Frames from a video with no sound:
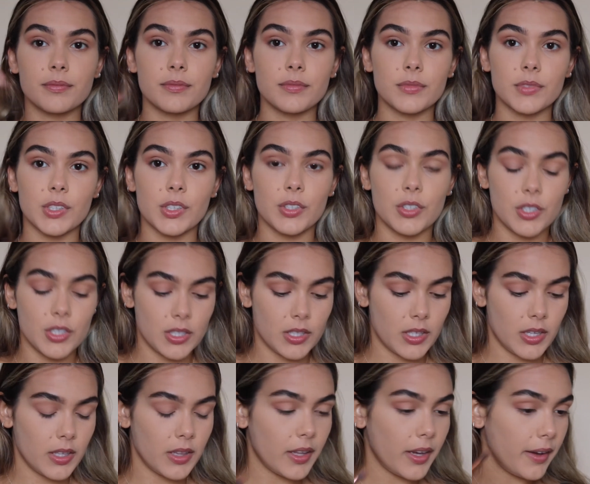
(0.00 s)
So just
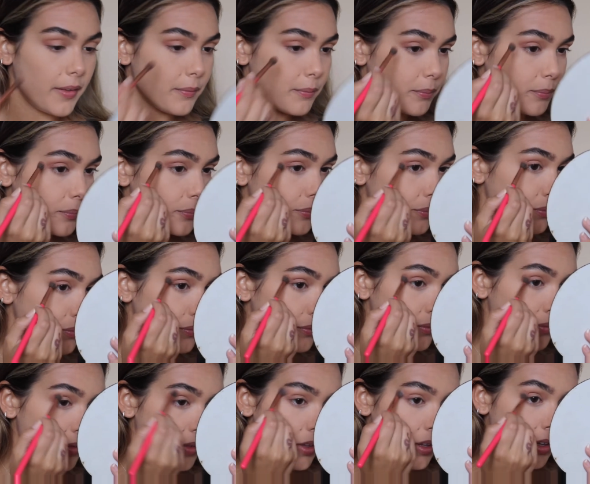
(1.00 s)
like that.
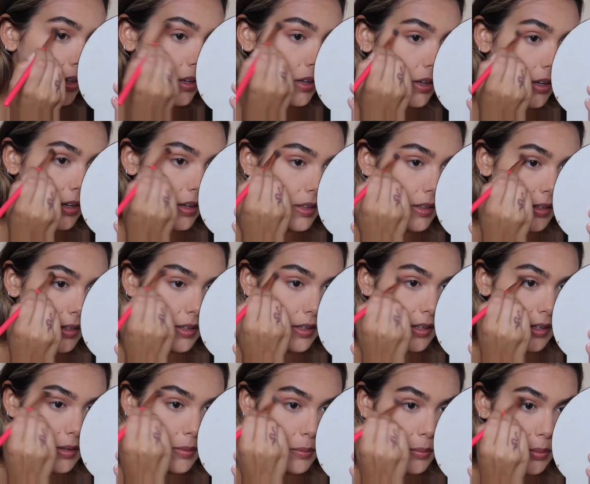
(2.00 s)
Then I'm
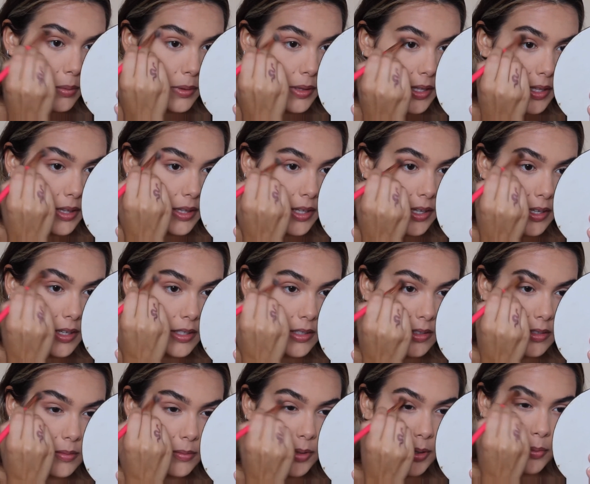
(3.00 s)
gonna blend that
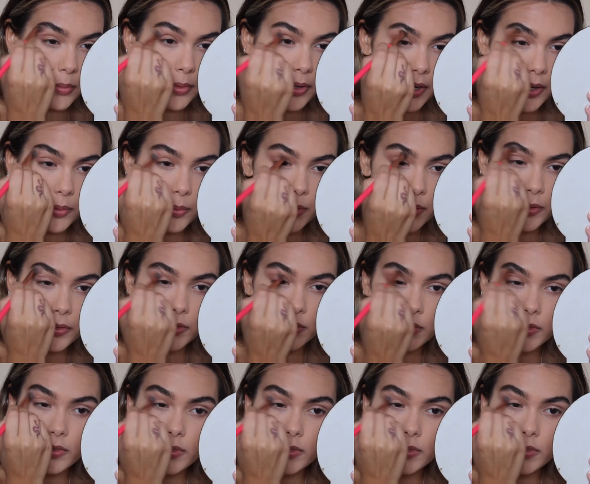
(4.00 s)
into my brow bone.